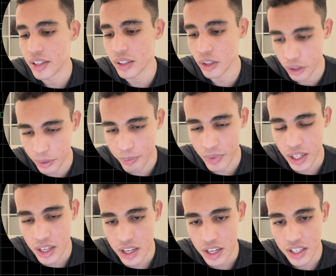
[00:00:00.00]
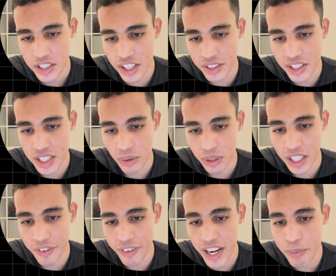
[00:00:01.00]
Look, check this out.
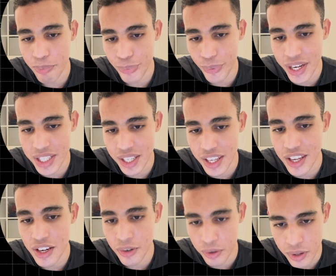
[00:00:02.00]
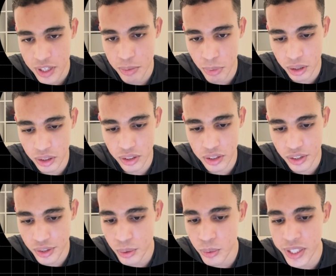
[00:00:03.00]
If I press here this button,
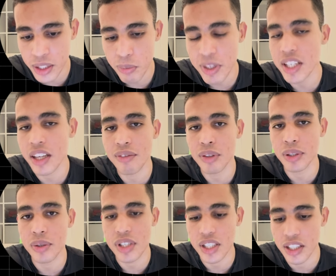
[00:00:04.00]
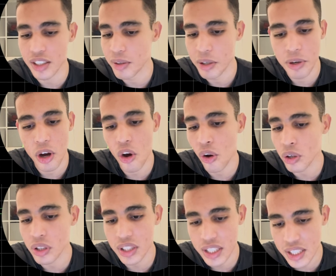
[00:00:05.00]
you will be able to see
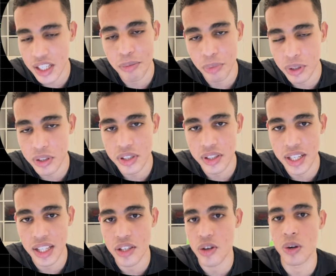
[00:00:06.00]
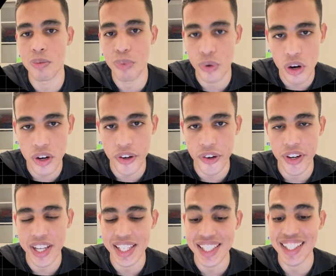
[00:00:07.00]
all the symbols that your
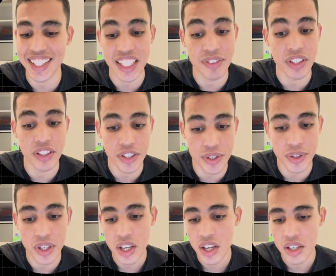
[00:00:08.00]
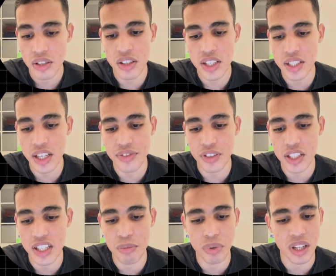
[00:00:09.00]
broker is giving you. So in this case, for
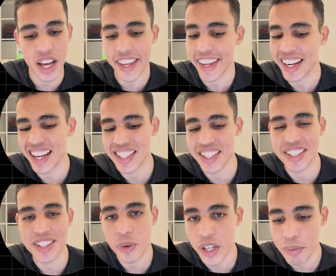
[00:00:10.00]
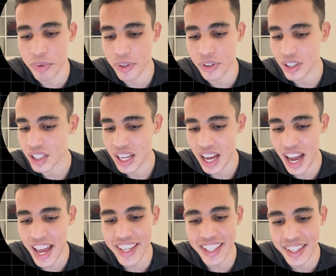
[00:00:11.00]
example, I can access crypto,
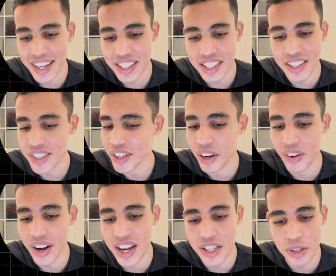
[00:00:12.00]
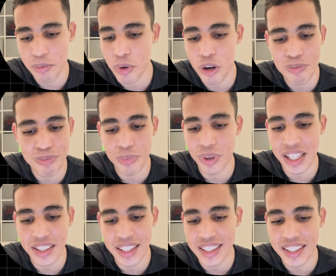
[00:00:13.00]
I can access crash, boom,
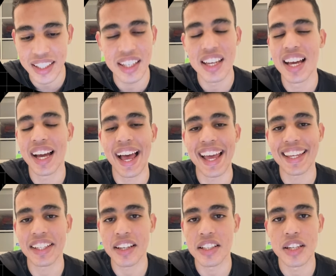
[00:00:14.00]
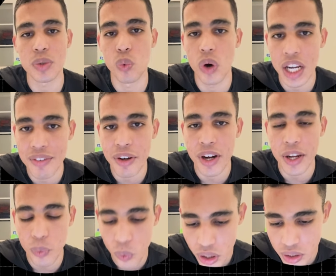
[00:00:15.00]
volatility, I can access whatever I
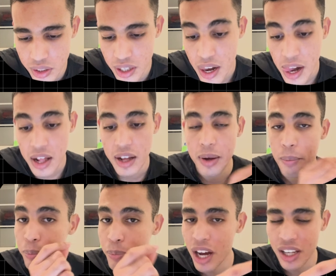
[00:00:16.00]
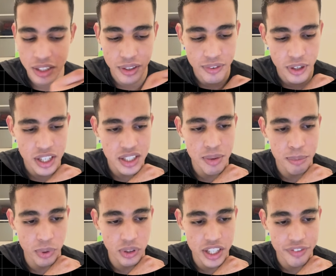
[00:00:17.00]
want. But for
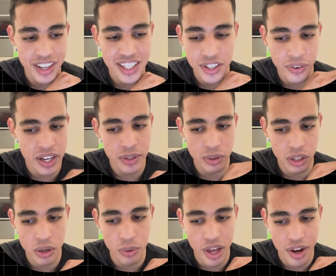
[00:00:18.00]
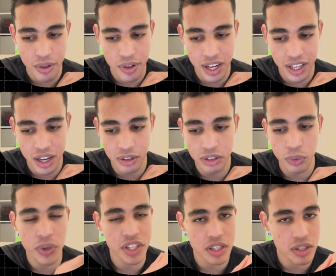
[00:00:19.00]
example, if I try to load another account,
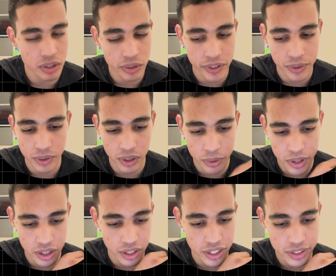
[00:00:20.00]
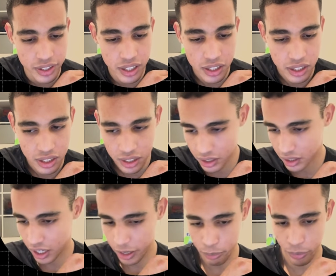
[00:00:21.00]
which is not going to load indeed,
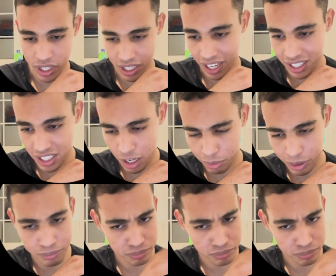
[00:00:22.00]
I press accept.